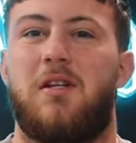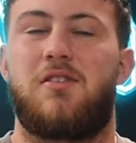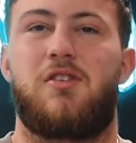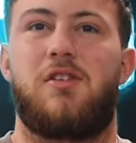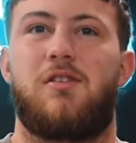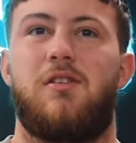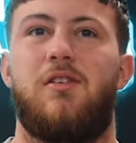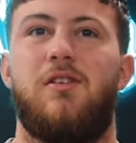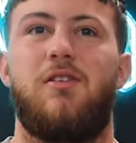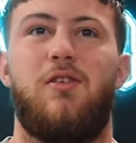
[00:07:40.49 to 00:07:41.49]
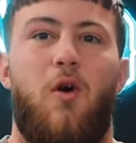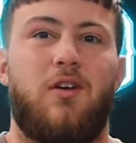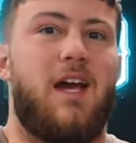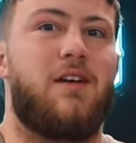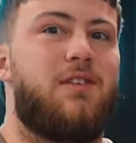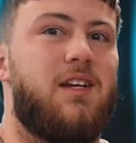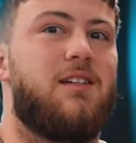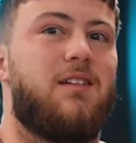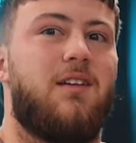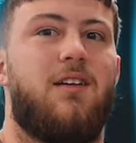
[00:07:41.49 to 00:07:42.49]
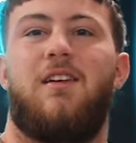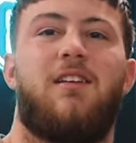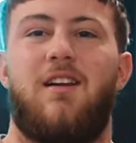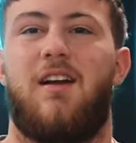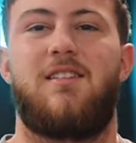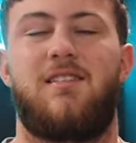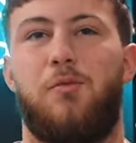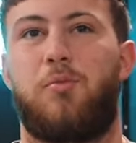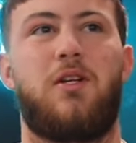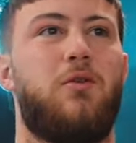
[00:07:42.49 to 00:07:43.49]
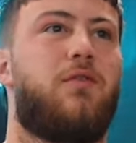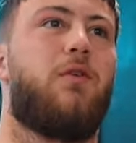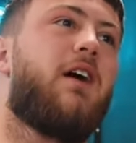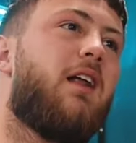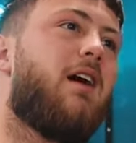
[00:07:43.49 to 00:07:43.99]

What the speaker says: But it's just not KFC. You know, it's still pretty good for you.